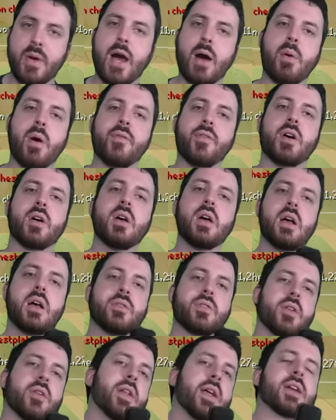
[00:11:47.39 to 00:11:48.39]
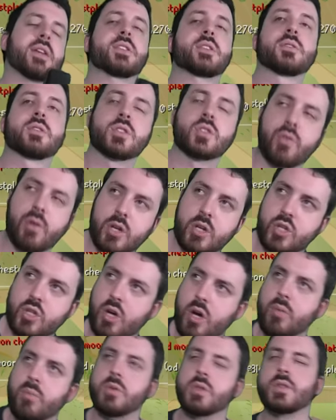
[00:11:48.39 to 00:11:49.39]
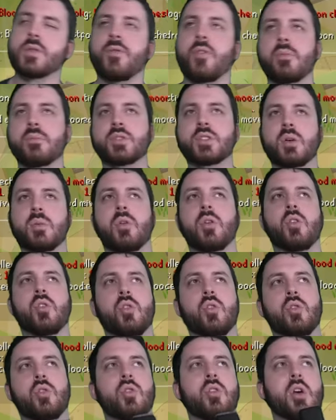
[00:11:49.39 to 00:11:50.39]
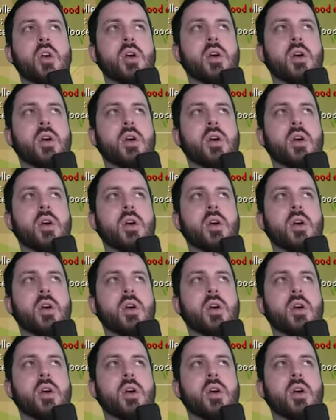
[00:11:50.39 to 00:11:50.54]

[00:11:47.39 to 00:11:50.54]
However, the next screenshot was from someone who